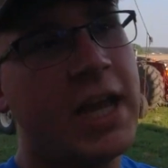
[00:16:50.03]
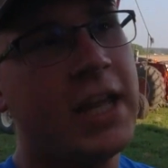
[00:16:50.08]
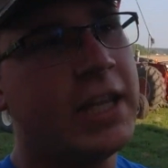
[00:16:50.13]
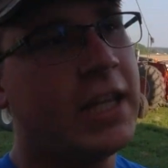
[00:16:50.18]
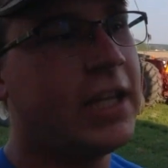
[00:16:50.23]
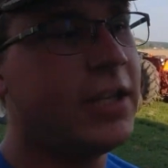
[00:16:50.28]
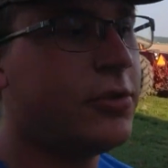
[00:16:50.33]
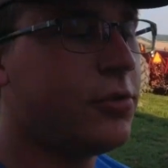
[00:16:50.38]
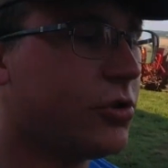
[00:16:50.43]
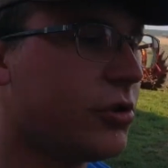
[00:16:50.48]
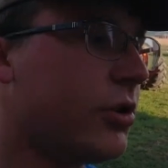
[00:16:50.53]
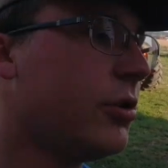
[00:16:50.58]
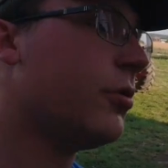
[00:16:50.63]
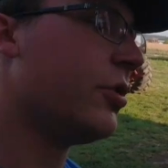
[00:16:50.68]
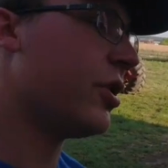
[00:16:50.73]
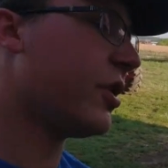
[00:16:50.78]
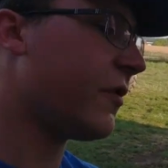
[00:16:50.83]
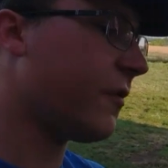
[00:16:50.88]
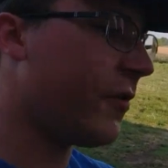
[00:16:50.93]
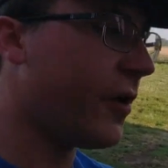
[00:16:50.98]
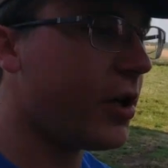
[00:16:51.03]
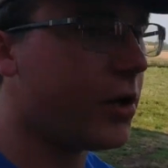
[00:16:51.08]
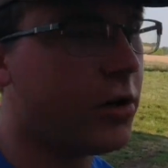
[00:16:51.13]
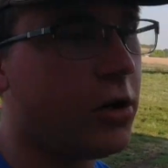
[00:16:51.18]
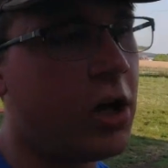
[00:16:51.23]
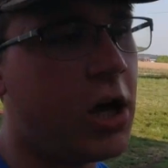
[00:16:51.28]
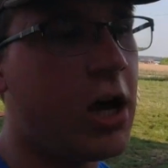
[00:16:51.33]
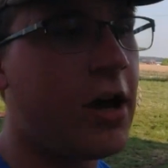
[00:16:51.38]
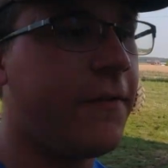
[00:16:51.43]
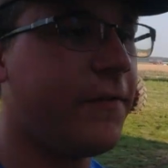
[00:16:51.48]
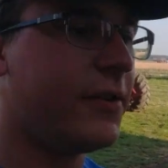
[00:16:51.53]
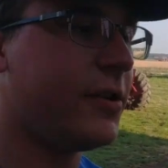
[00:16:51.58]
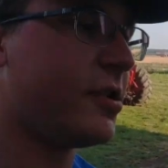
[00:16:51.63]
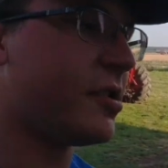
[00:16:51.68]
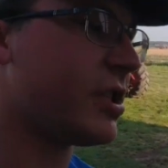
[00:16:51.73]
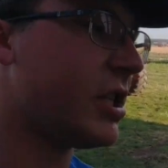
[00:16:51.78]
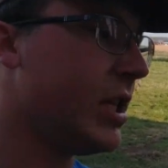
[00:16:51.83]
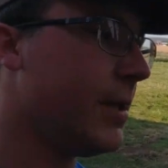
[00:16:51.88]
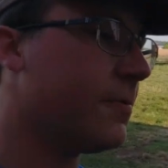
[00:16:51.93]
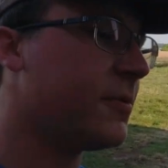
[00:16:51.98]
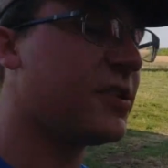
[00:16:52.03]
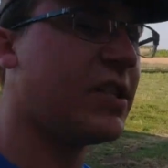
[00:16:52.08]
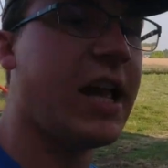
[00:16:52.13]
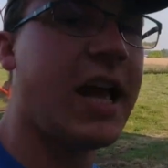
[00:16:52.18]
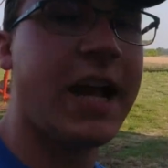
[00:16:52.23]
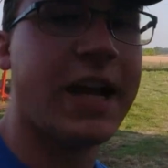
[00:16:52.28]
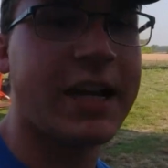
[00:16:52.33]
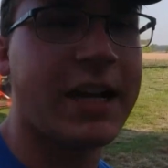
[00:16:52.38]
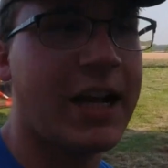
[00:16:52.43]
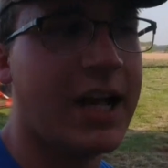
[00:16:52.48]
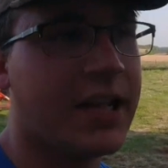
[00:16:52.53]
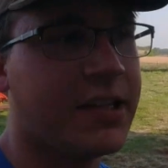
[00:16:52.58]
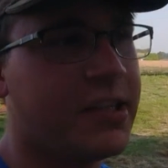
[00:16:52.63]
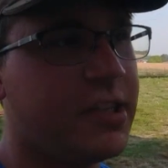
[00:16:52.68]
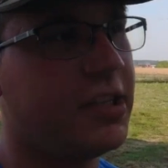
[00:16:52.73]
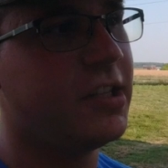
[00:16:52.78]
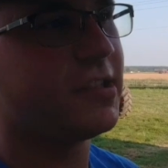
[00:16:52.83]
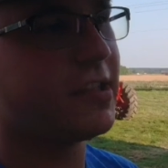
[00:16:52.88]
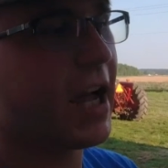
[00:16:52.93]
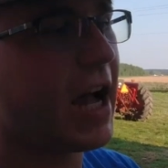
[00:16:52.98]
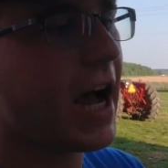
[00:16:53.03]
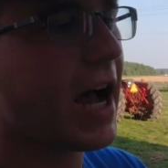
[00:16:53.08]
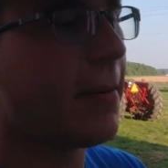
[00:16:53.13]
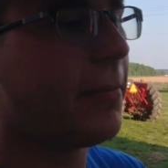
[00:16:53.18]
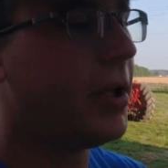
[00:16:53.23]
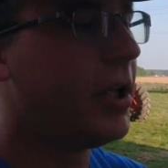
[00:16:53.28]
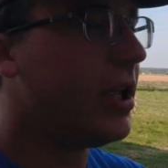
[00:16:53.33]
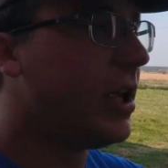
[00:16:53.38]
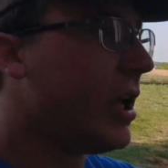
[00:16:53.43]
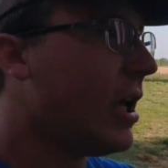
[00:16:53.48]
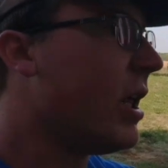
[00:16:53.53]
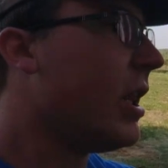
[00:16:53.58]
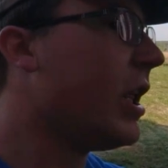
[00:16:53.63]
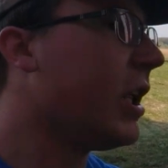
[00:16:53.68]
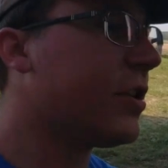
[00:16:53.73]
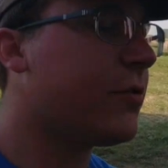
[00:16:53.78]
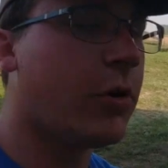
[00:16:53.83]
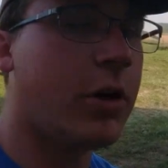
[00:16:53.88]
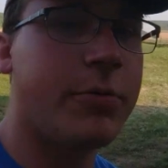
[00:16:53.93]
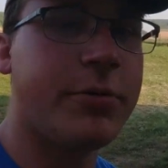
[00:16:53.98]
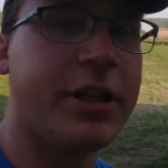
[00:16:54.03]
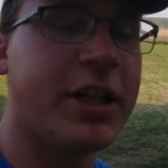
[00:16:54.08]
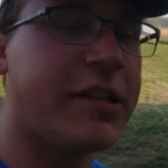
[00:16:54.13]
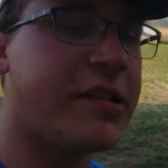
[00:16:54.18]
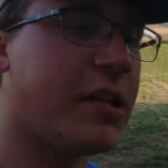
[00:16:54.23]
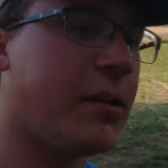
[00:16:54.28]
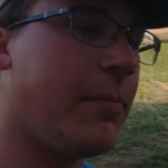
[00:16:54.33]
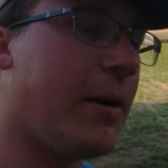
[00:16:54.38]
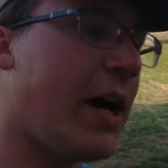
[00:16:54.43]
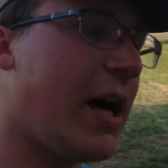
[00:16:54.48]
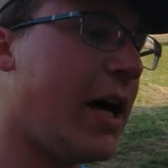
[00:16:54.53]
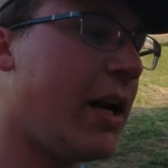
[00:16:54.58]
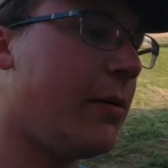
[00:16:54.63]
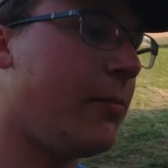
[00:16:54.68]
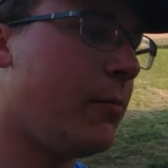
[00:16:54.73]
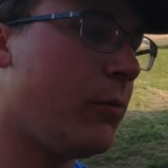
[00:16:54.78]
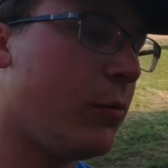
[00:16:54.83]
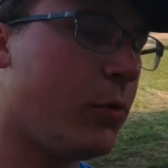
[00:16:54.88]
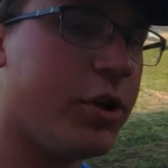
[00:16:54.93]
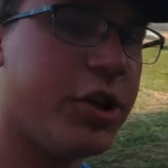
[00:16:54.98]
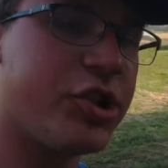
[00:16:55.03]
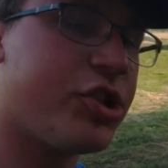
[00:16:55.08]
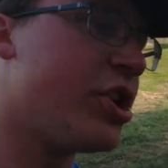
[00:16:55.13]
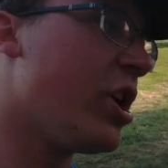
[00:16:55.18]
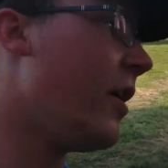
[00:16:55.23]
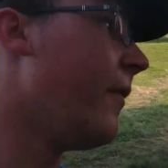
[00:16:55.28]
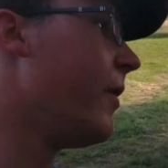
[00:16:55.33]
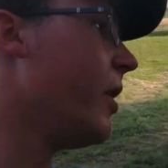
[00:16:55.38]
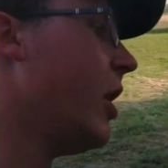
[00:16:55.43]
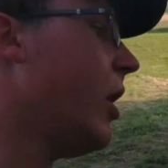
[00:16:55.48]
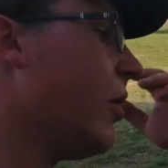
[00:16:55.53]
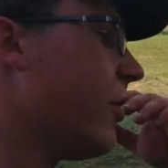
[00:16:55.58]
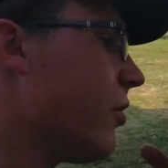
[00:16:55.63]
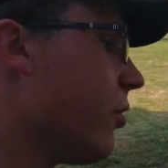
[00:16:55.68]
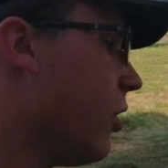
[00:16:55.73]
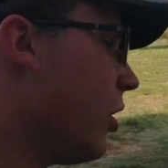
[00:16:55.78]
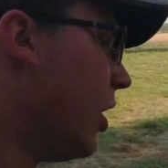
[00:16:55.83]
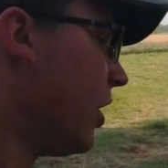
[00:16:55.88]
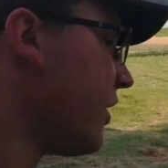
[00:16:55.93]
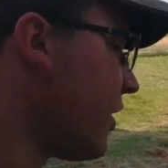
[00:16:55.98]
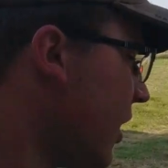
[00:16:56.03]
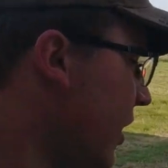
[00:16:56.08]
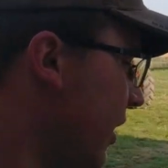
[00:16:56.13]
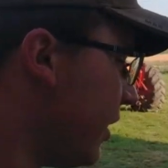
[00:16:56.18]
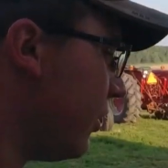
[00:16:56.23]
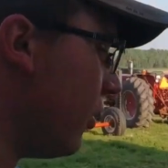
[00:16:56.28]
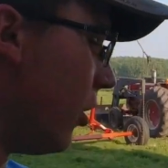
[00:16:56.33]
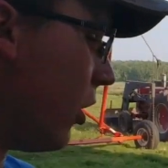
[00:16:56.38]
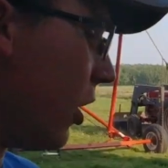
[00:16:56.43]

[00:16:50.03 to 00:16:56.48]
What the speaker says: that usually will just funnel off and just keep stacking onto the top. Then so when we get to the bottom, we'll just shovel it out, throw it outside the